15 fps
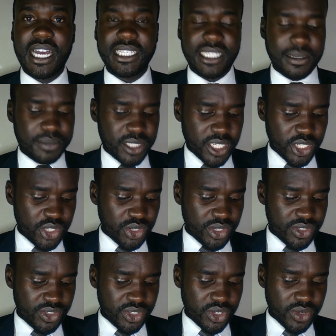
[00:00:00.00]

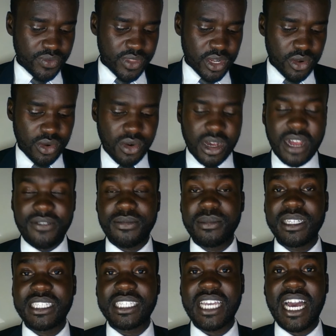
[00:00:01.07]
subsection 3 of the Local
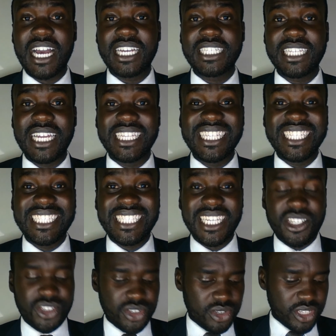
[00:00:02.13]
Governments Act, and this
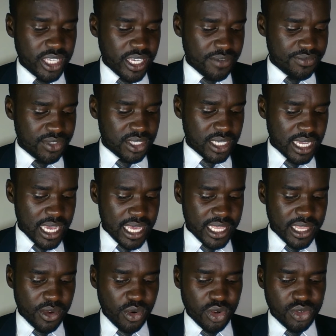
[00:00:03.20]
section gives
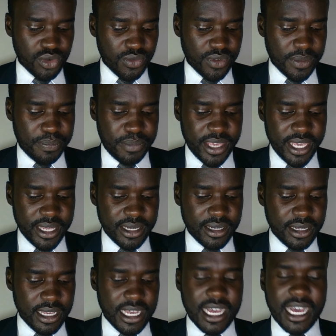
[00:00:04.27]
the Court of Appeal